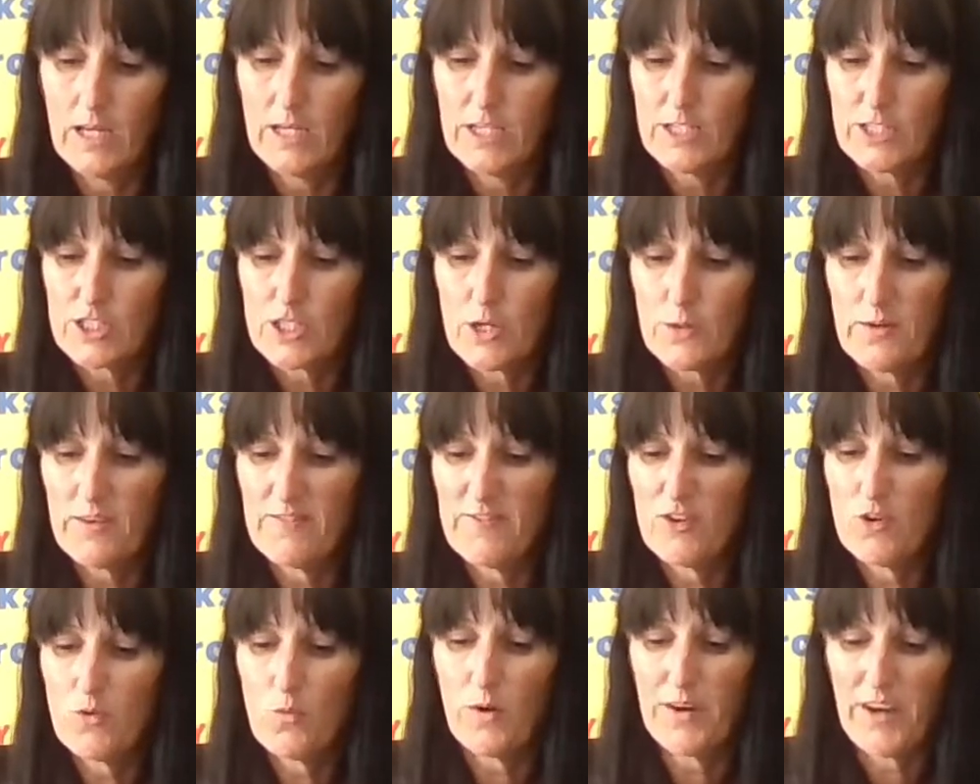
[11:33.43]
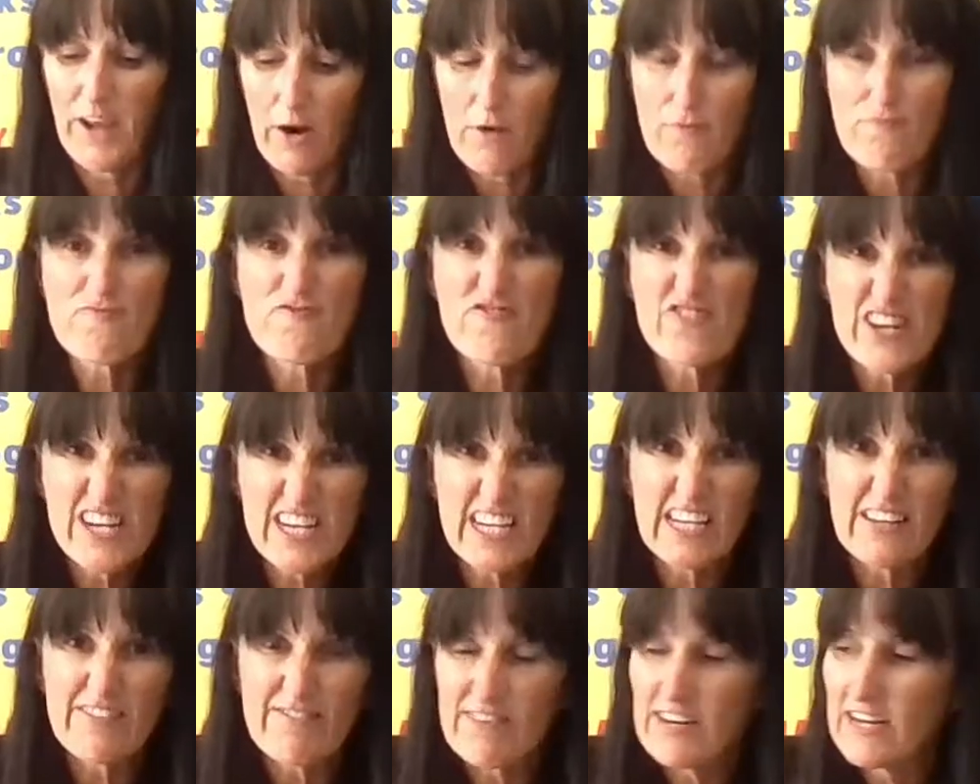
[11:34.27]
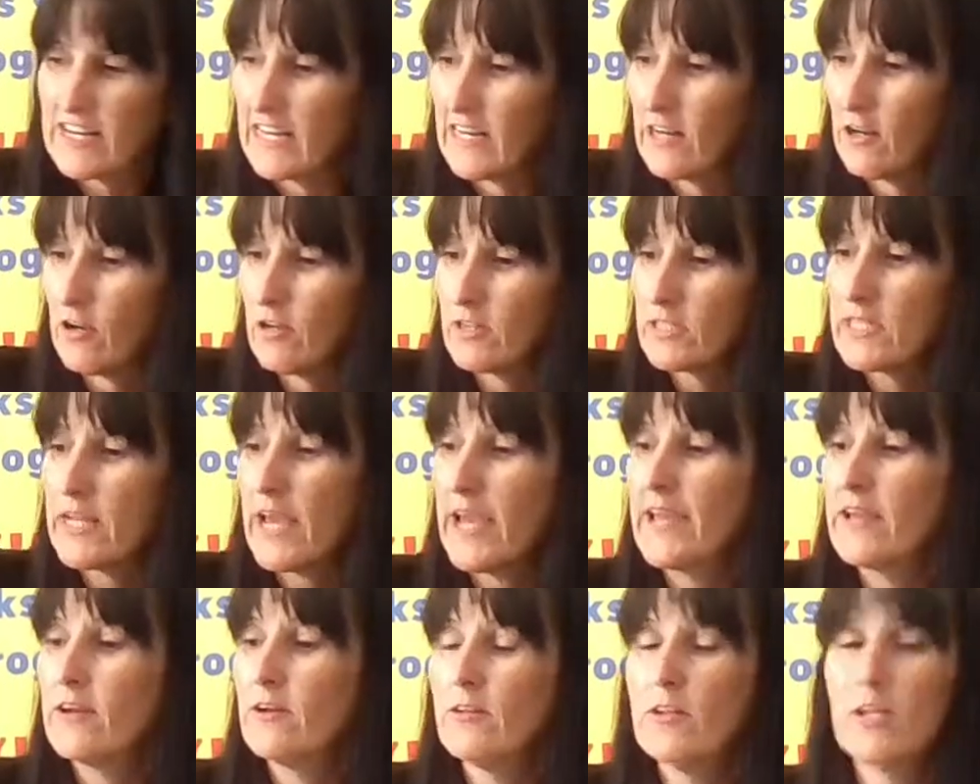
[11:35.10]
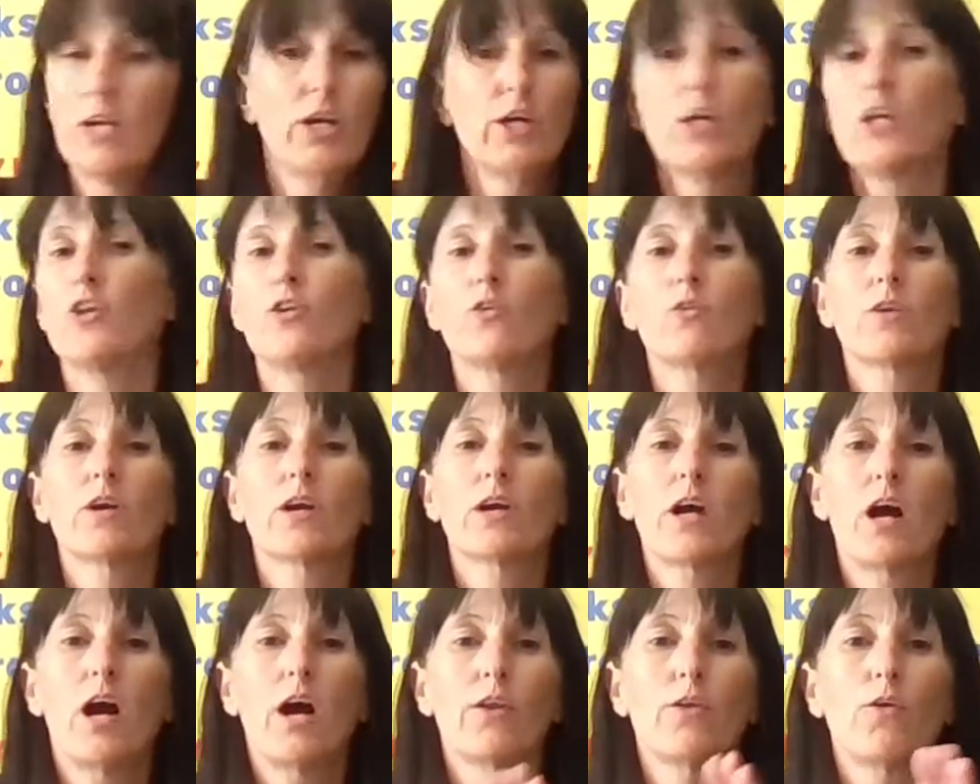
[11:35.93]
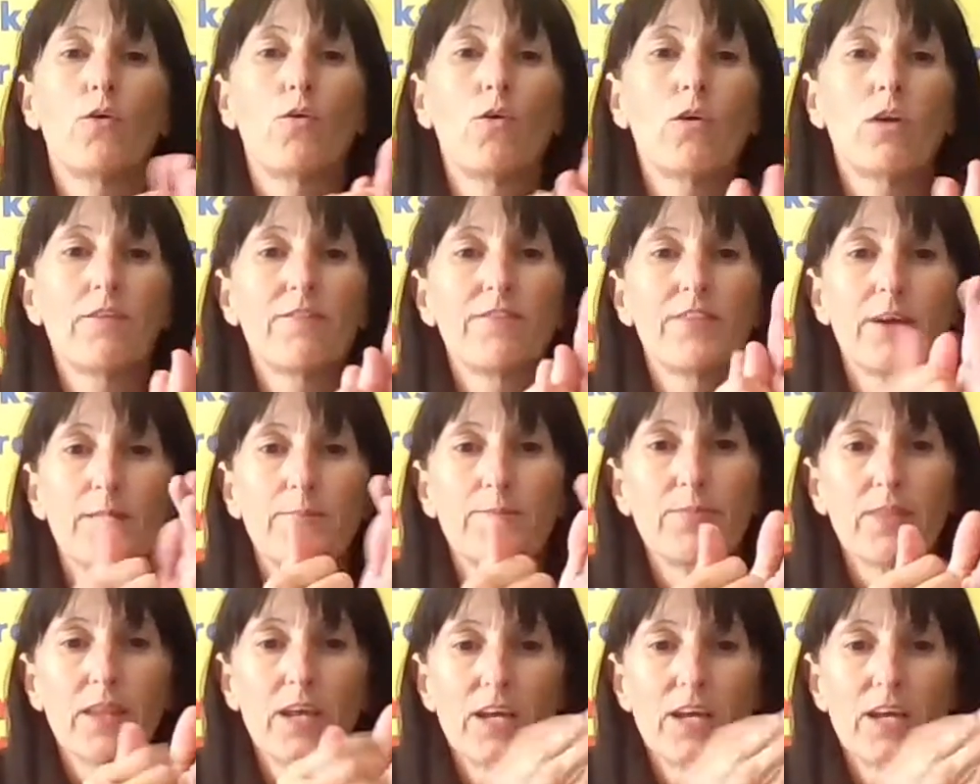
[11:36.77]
So if you want a really, really long tail, you can cut all of them.